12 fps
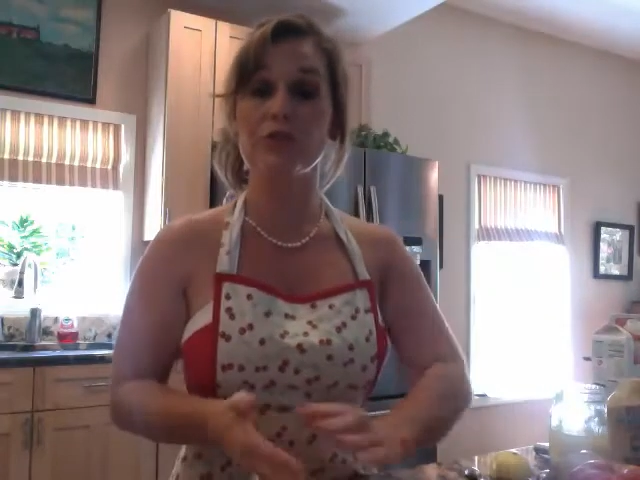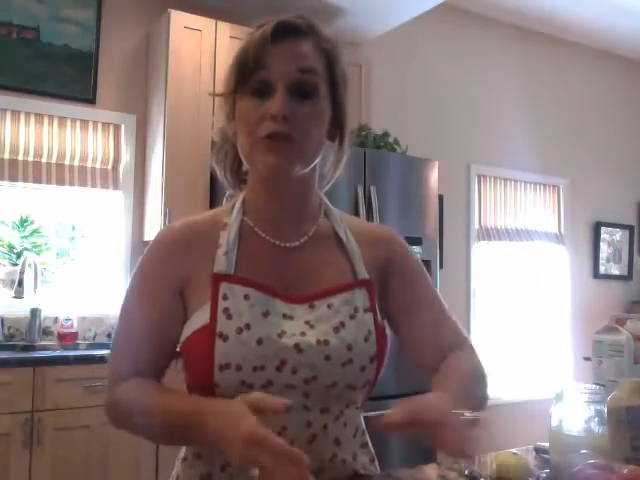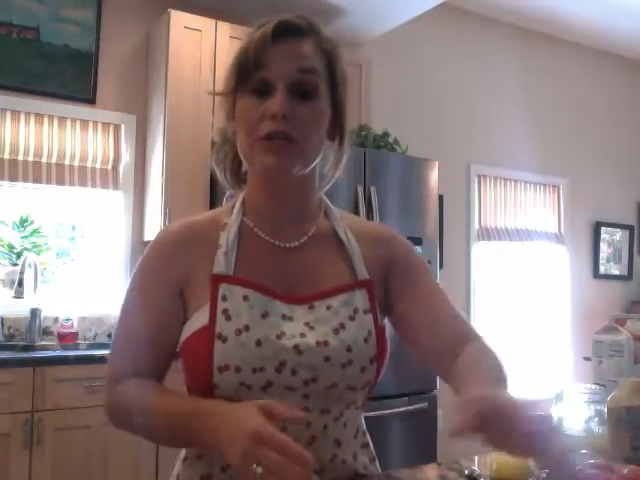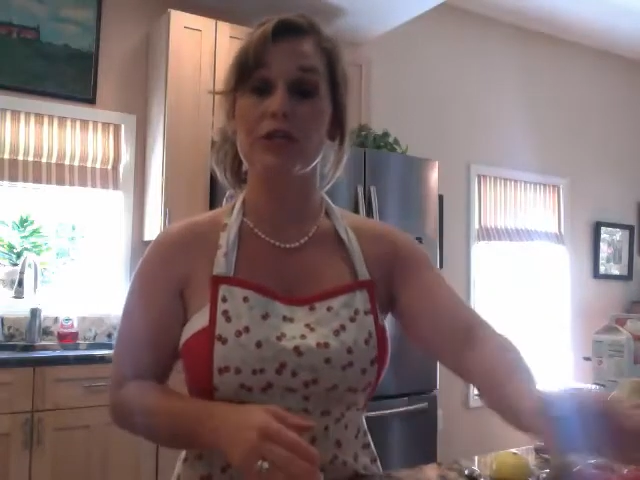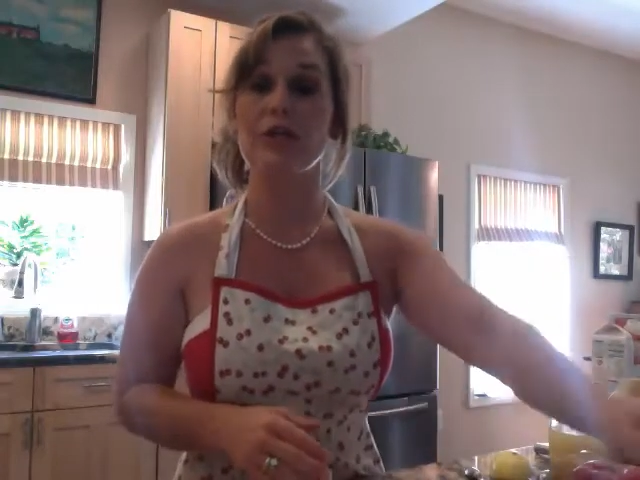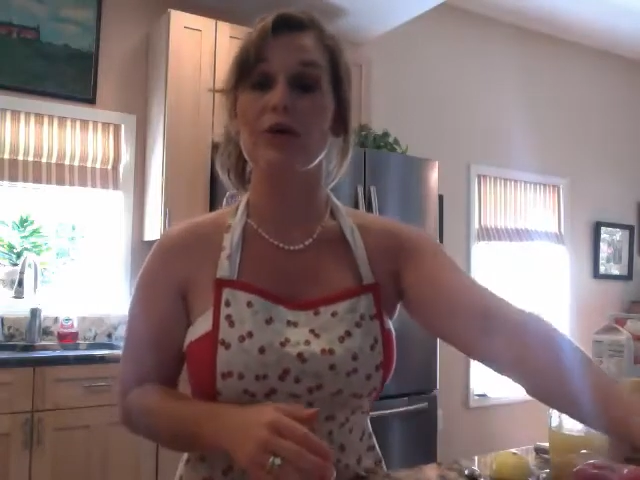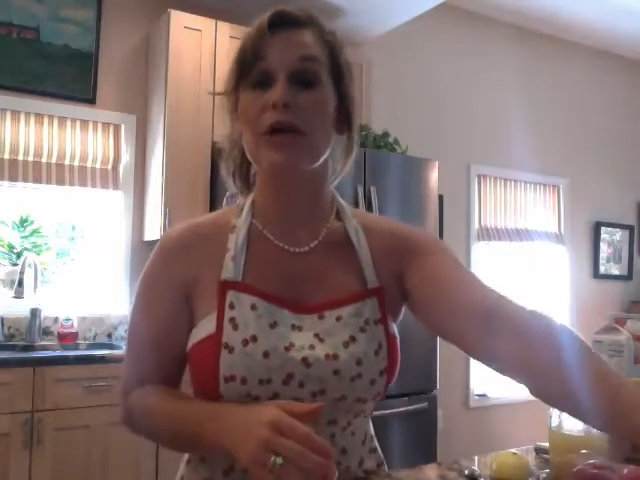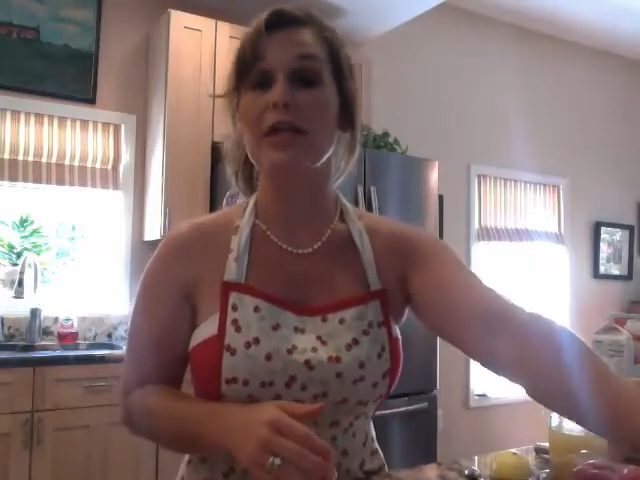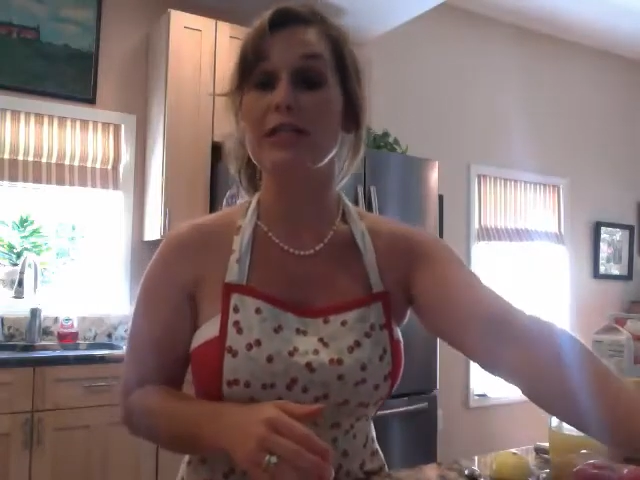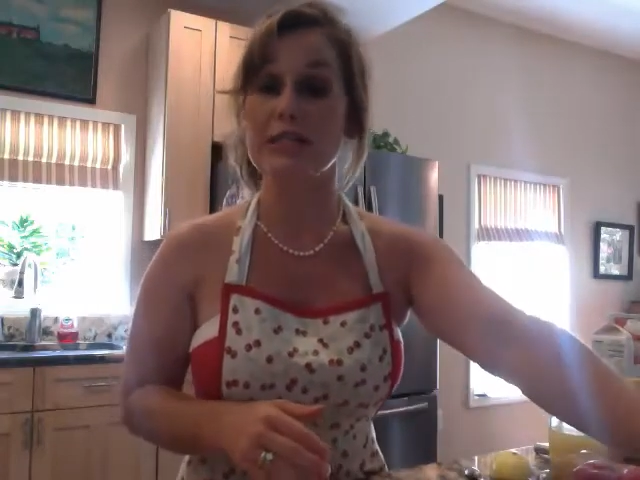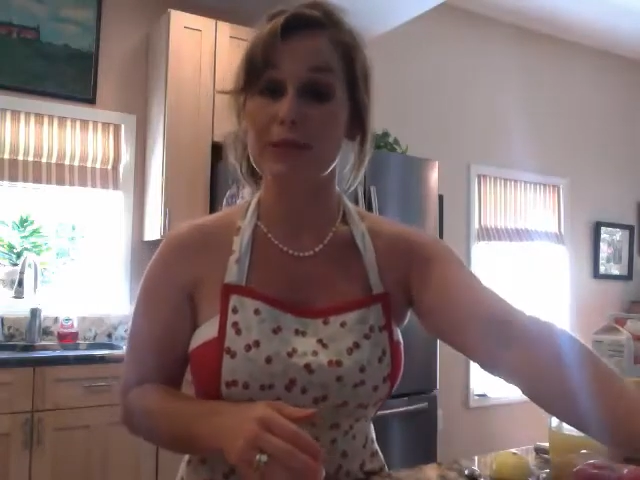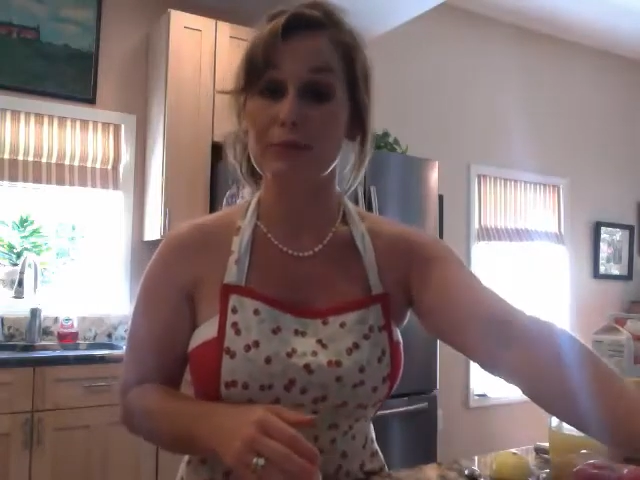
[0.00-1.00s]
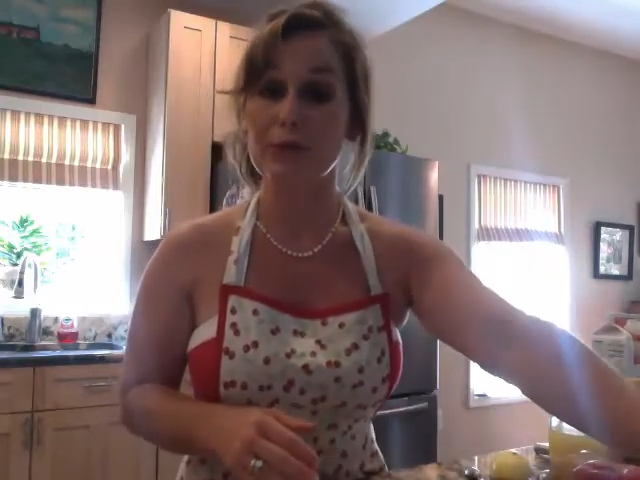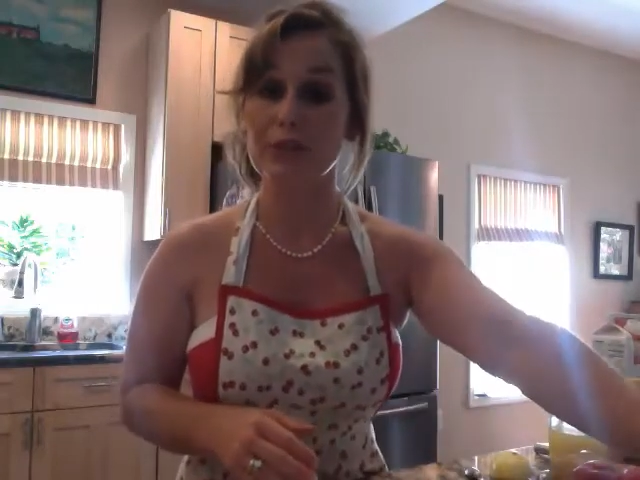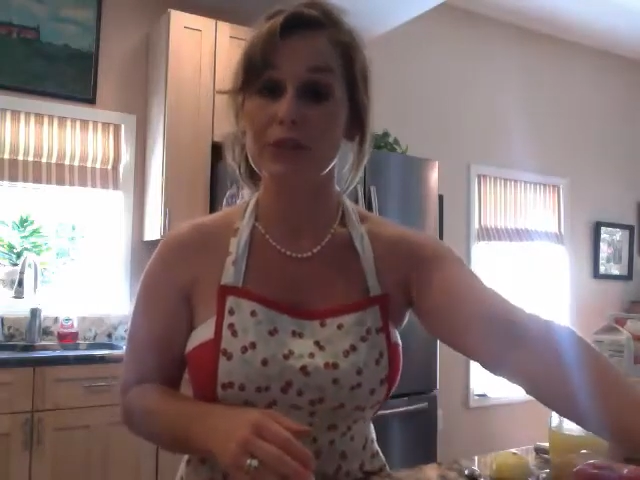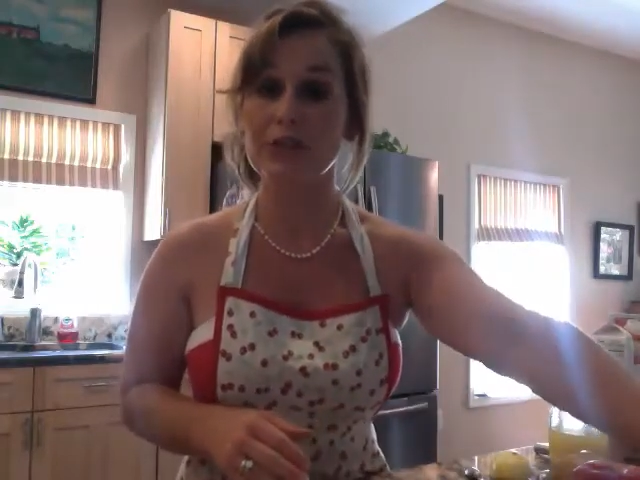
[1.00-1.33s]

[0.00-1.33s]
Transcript: you're going to go ahead and assemble your